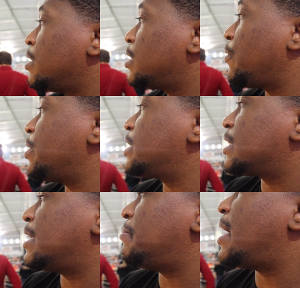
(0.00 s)
They
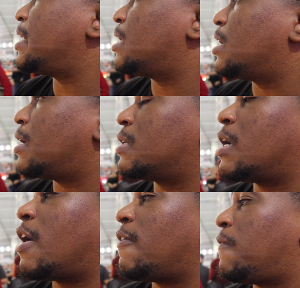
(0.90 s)
recently made
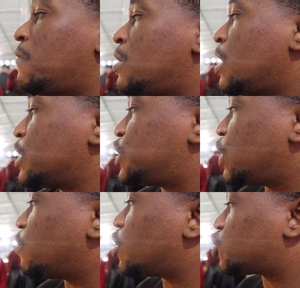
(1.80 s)
a
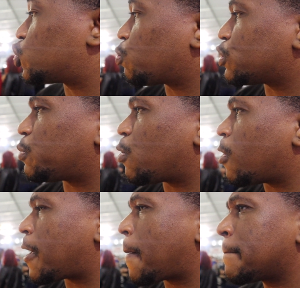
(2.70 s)
Chiron Super
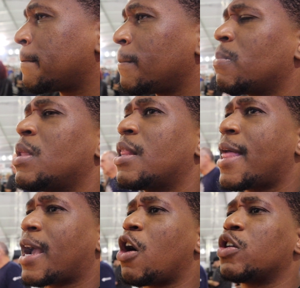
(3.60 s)
Sport.
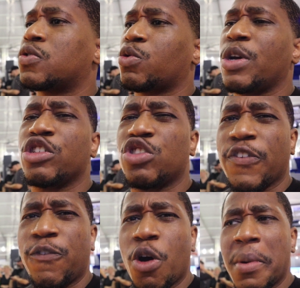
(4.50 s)
It goes
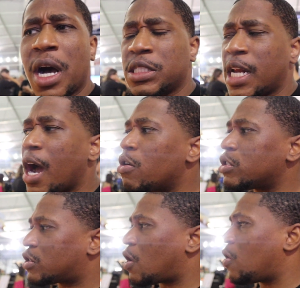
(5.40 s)
304 miles an hour,
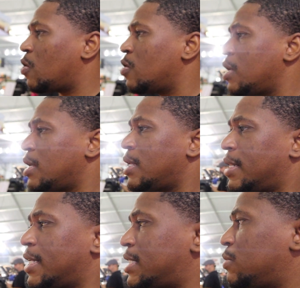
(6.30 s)
so
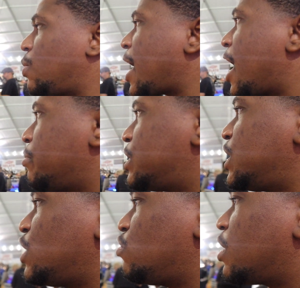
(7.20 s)
this is what kind of
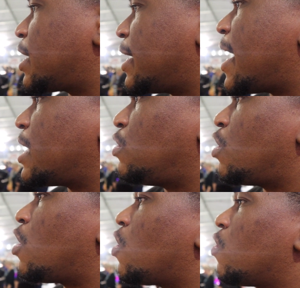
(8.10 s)
machine you're looking at, you
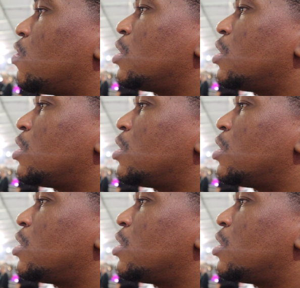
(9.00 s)
know.